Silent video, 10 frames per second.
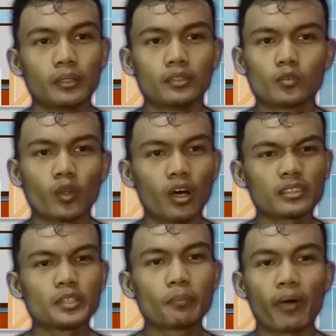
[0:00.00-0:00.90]
not
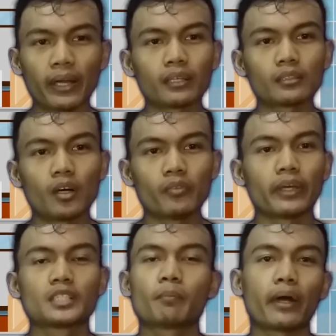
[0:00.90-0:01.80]
repaired or
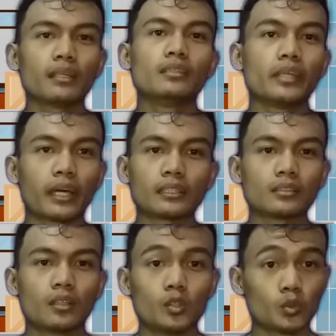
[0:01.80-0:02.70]
expired yet,
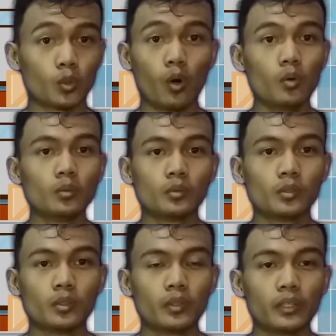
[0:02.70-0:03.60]
so
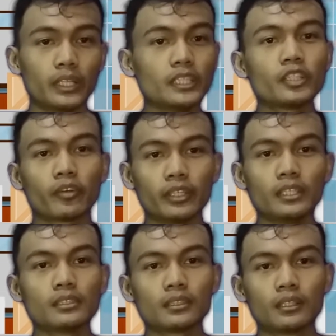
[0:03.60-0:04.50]

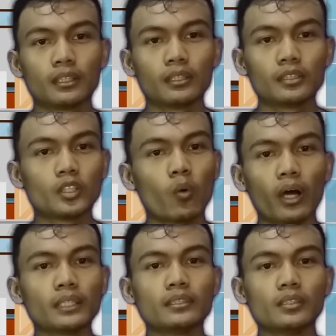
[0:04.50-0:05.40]
increase the
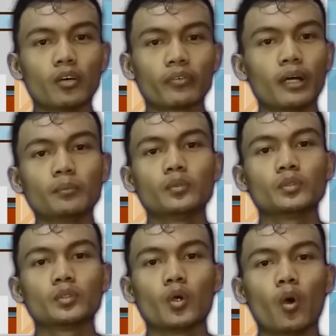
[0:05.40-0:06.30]
quality of
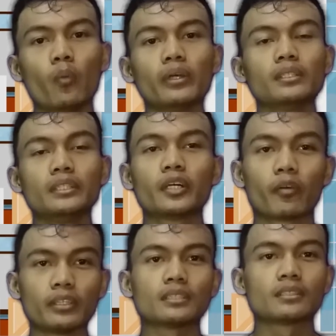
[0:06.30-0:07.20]
campus will
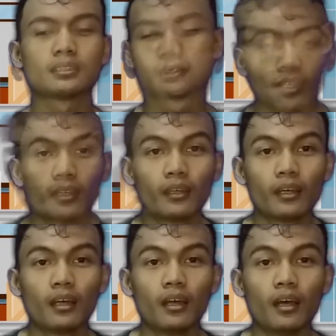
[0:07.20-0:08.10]
decrease.
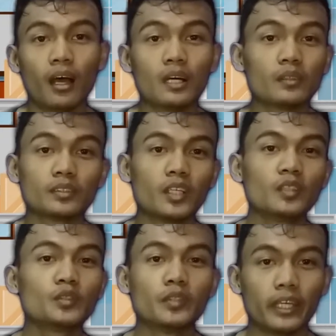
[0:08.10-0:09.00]
Our
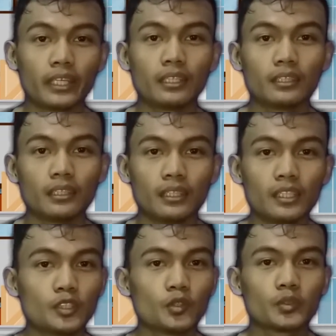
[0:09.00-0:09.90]
talk today
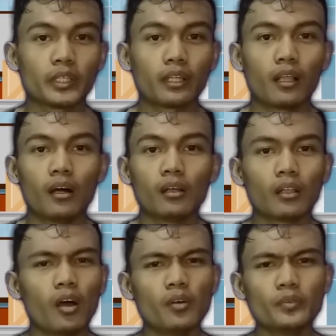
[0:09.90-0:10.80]
is to tell all
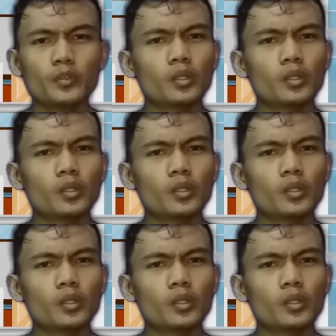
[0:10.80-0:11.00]
of you